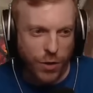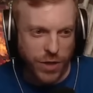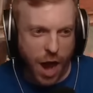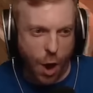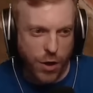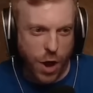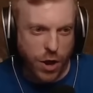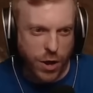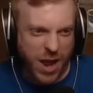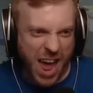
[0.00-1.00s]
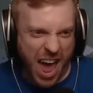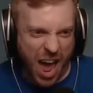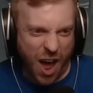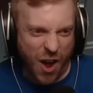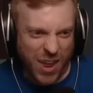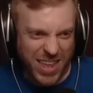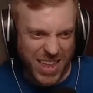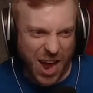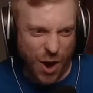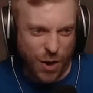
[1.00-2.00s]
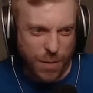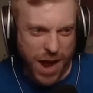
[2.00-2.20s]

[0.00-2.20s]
No, I'm